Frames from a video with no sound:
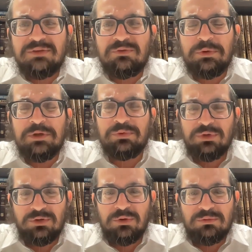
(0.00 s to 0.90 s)
Leave the
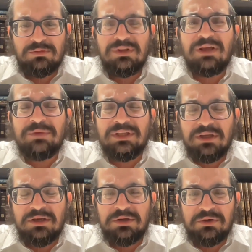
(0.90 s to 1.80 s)
people alone. Let me
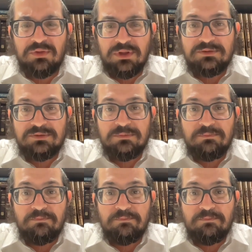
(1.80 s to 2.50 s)
take care of that.